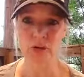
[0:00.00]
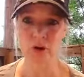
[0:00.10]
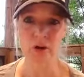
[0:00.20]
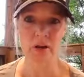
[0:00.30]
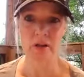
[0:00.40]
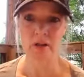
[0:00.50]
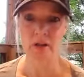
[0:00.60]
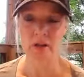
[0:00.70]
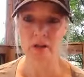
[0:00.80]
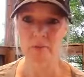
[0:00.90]
dairy.
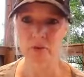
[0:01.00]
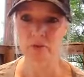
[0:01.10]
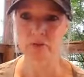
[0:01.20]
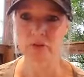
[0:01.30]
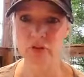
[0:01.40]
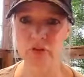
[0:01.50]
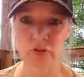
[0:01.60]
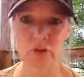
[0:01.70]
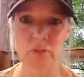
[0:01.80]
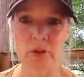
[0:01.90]
Those of you that
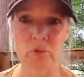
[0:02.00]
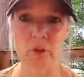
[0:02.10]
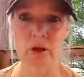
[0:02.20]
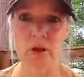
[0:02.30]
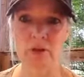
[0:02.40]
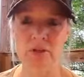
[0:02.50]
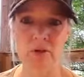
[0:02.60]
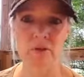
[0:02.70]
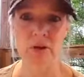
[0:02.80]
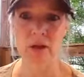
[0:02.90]
know me well
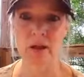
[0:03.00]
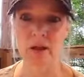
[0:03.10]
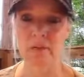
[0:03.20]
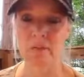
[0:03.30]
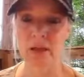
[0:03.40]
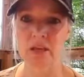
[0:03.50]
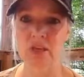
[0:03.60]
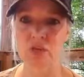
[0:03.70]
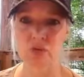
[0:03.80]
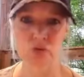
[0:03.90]
know that I am a
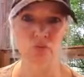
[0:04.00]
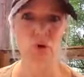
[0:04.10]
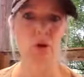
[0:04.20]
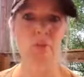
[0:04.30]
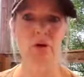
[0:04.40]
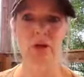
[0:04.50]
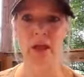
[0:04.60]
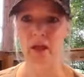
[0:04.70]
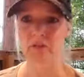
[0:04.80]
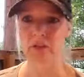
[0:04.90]
huge raw milk
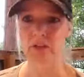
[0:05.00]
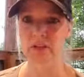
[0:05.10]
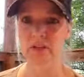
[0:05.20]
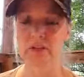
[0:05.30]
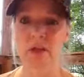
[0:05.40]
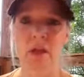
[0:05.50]
advocate.